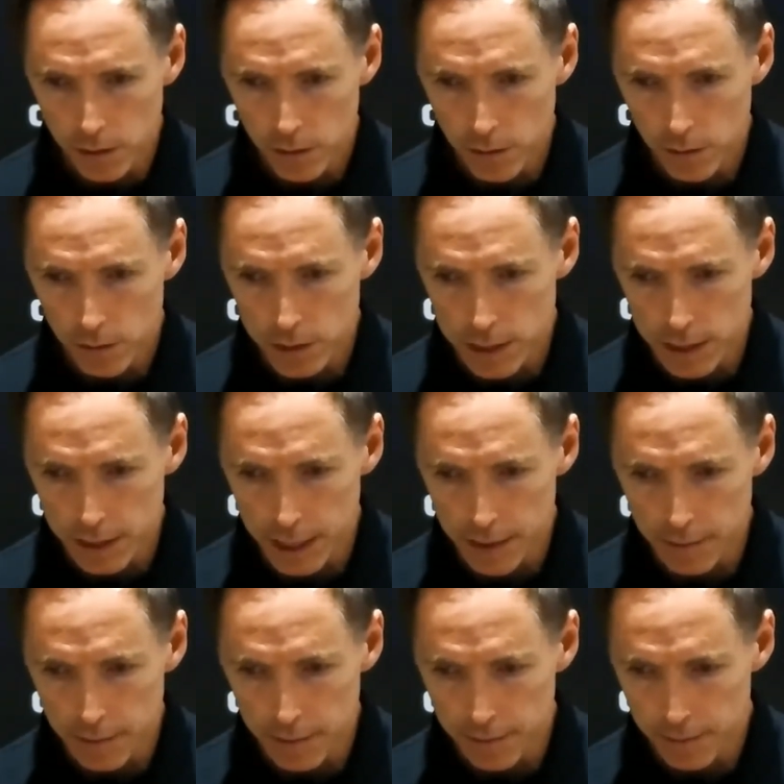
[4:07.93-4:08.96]
Once the
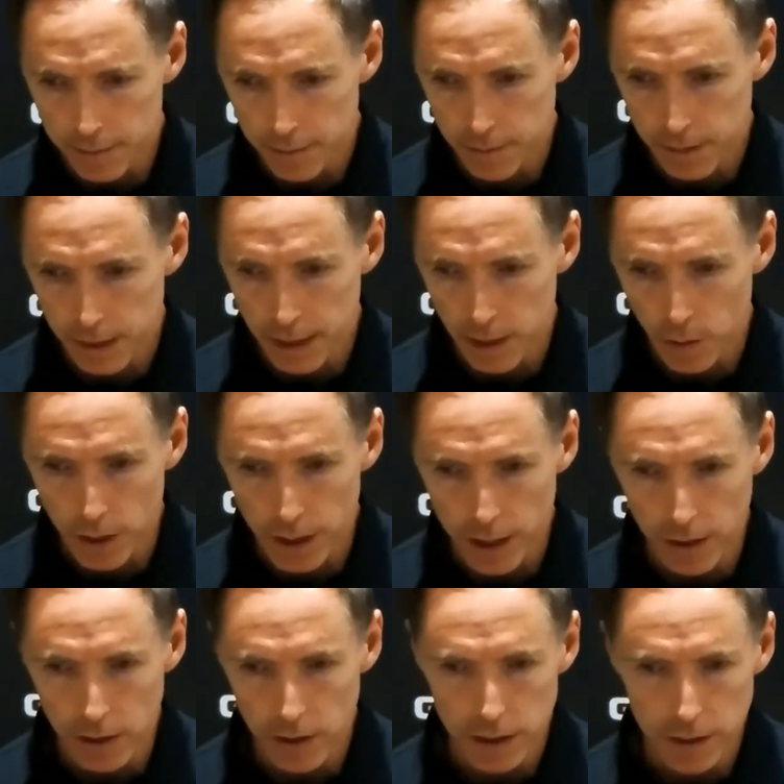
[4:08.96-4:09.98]
game got away
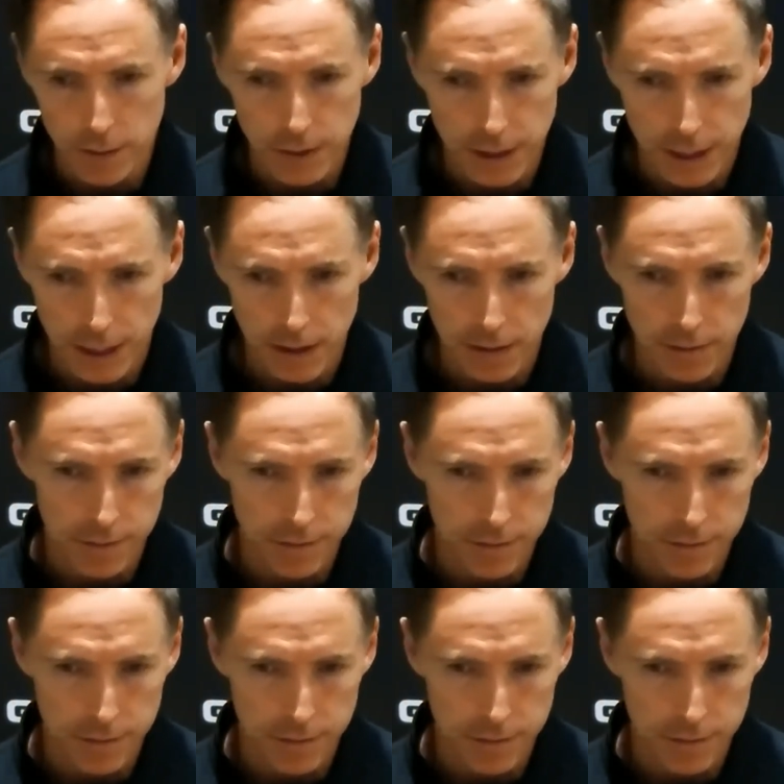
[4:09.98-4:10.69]
early, we kind of,